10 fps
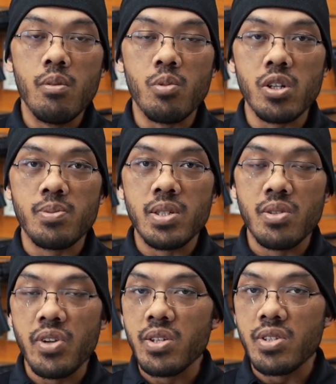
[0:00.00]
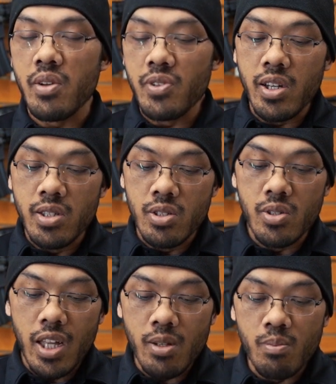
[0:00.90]
more expensive airsoft guns, you'll
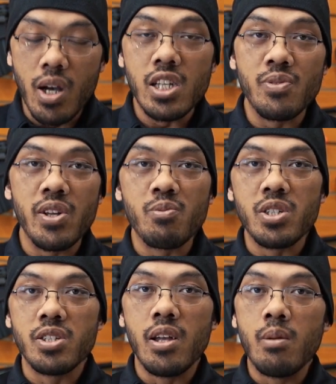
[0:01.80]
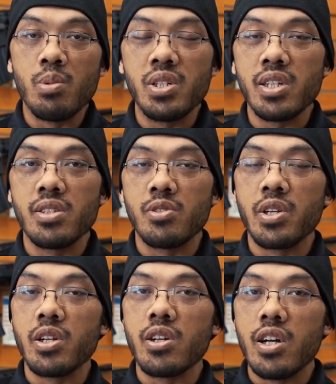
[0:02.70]
get a MOSFET which protects the
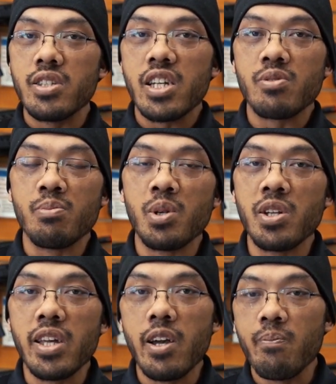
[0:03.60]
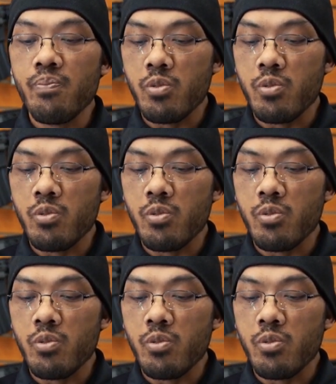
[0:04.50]
trigger contacts from burning out.